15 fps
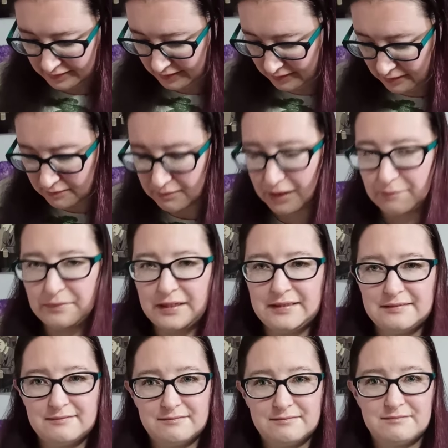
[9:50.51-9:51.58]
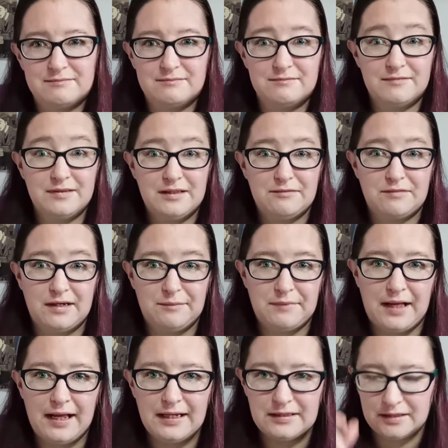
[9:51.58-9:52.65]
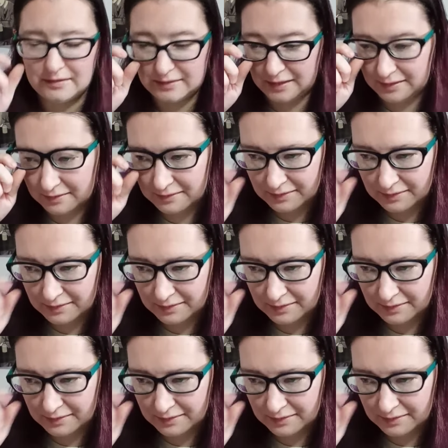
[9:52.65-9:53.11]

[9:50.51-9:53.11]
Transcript: I know, I'm like really running behind, aren't I?